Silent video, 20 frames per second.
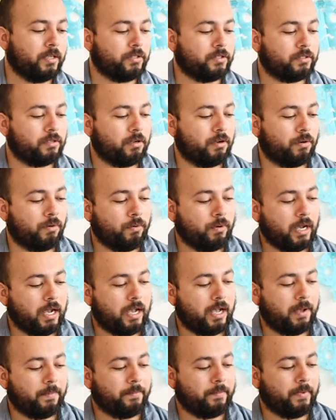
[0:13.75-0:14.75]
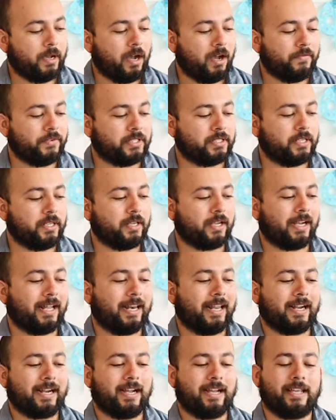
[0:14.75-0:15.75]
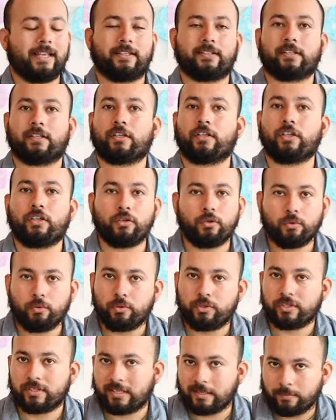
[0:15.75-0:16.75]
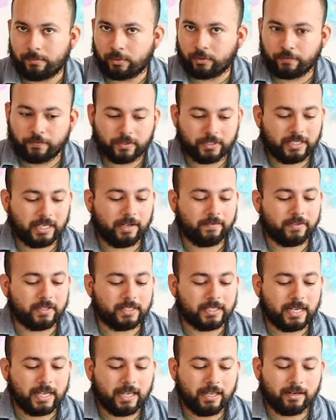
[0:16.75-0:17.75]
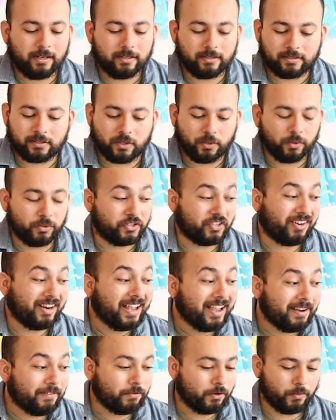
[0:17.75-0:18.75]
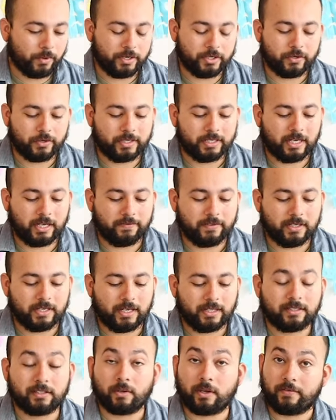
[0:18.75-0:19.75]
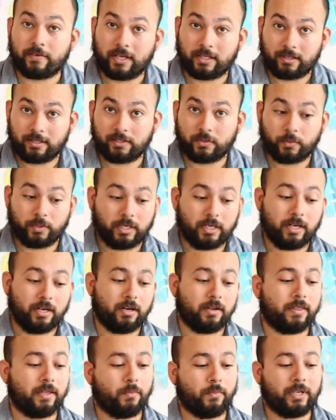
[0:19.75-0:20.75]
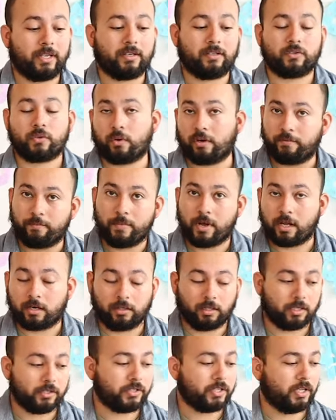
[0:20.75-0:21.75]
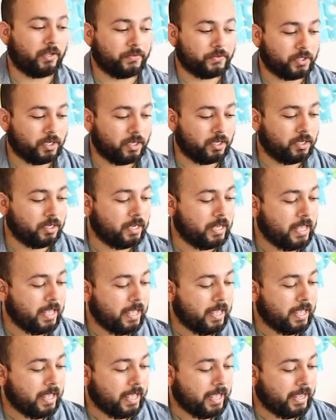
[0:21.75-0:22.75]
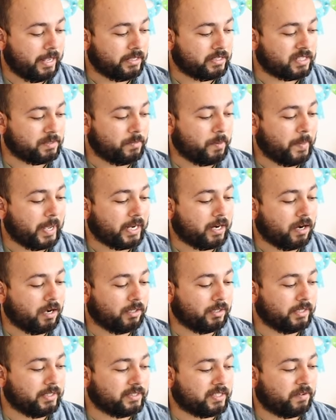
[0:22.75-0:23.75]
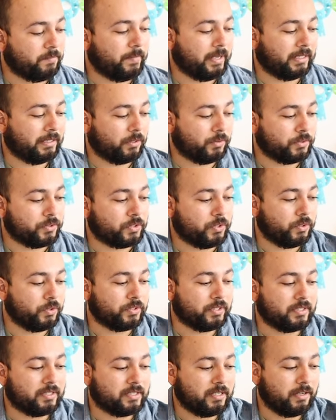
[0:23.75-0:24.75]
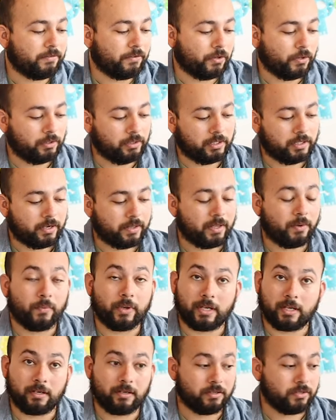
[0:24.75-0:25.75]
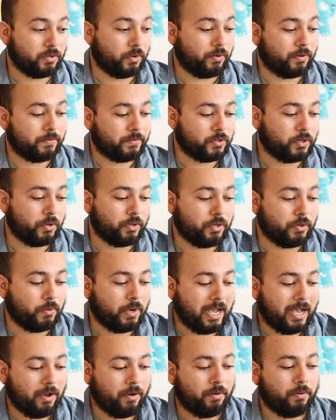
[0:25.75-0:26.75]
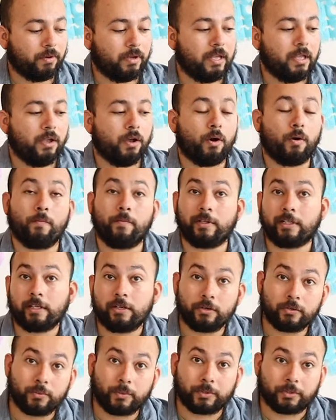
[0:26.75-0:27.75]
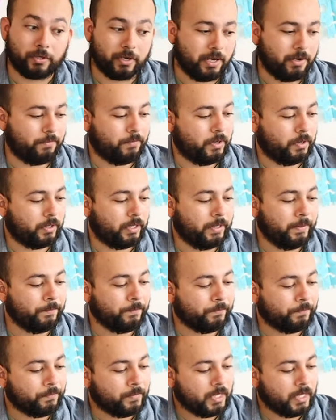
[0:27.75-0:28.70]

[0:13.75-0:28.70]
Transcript: So um, obviously the calaca is a huge symbol for Day of the Dead. Skulls are everywhere during Day of the Dead, so I've got this one here that we can sort of model ourselves on. And some of my colleagues have made little skulls and stuff earlier that we can sort of show you how hopefully yours will turn out, okay?